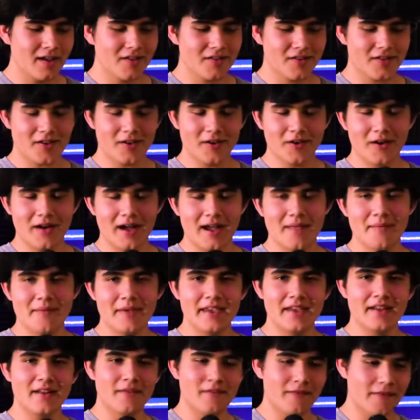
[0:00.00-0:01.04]
So I
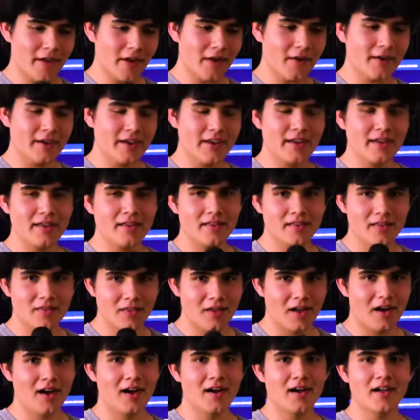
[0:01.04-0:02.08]
made a very
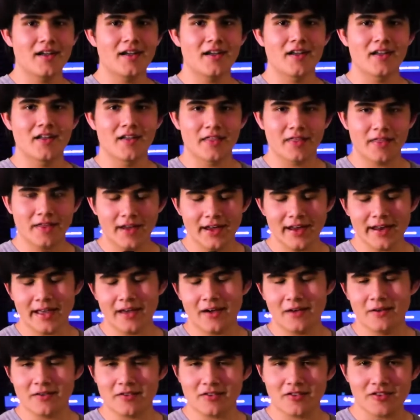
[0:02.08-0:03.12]
long,
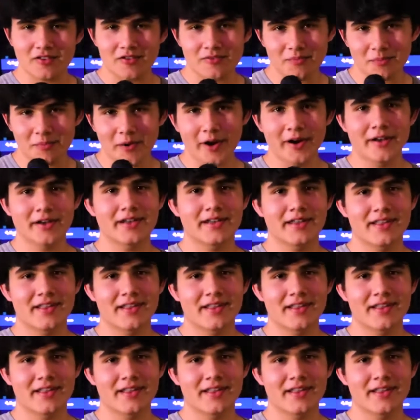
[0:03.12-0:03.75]
thought-out, smart